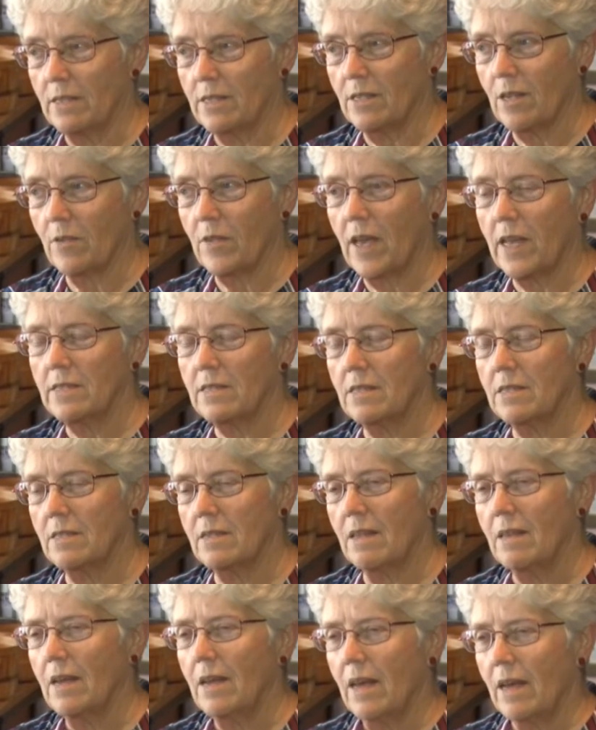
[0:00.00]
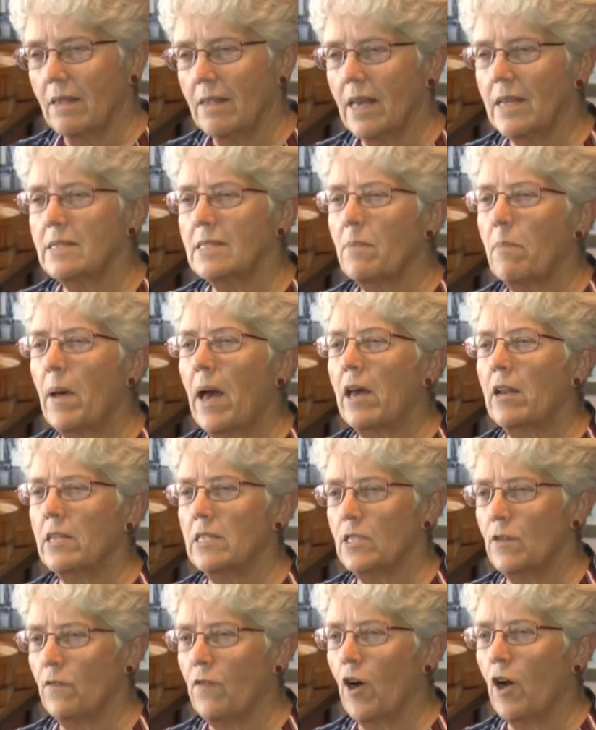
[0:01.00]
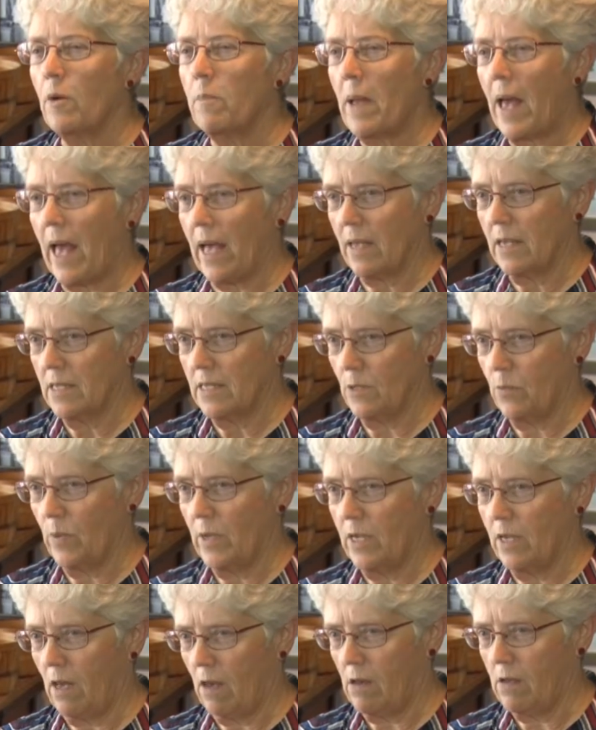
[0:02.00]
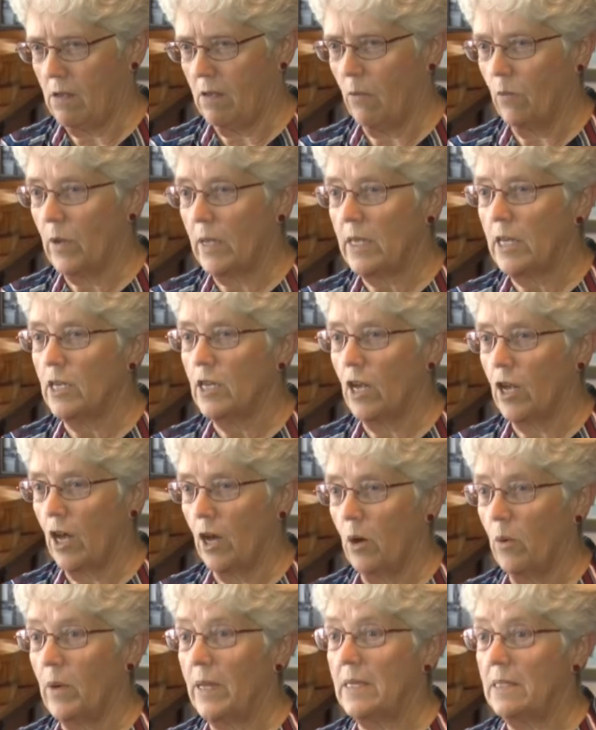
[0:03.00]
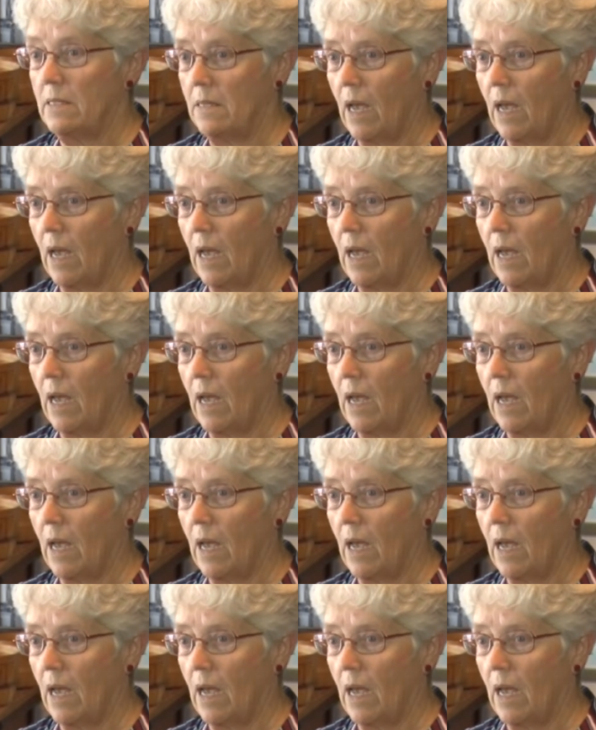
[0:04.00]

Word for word: So that's, that's about as far back as we, go, we can go and